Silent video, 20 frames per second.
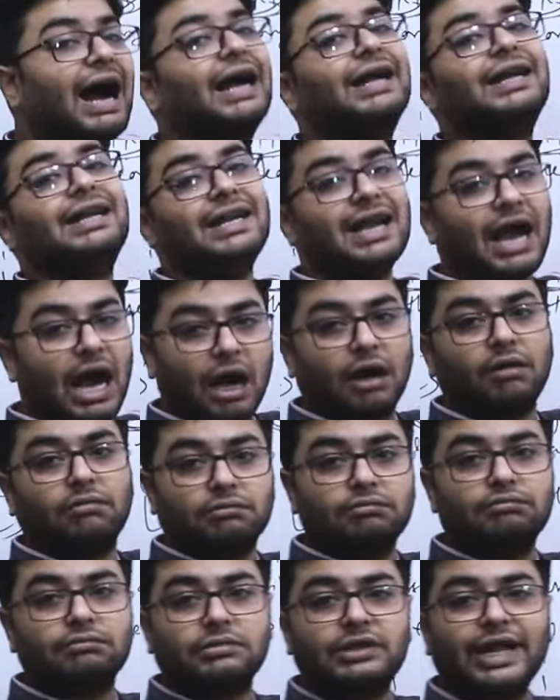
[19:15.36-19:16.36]
idea
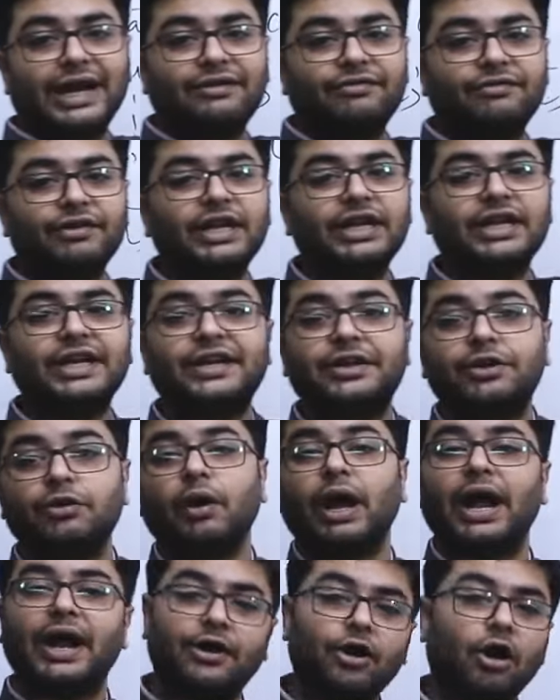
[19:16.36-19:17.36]
that we need
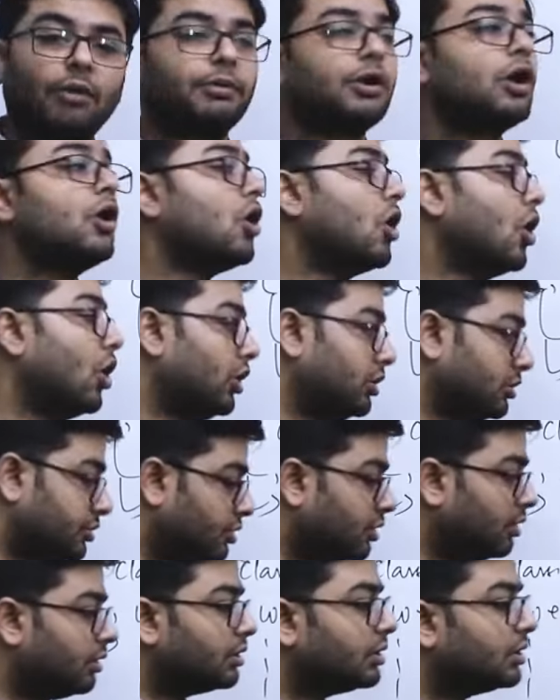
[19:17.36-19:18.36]
to adopt.
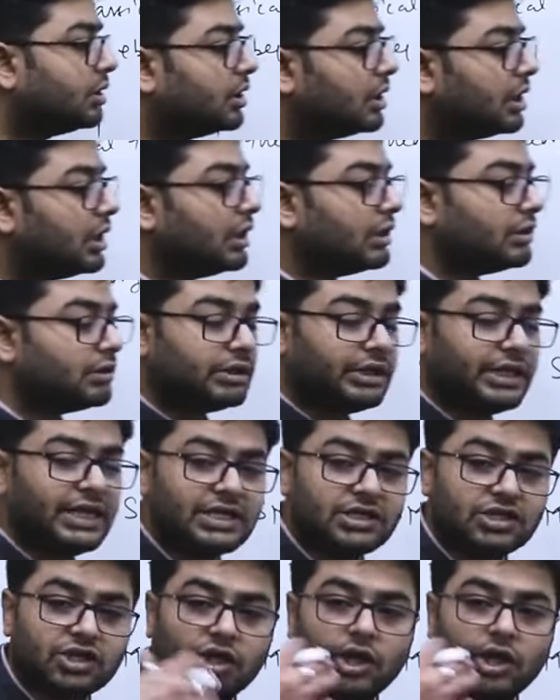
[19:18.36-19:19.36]
Also, these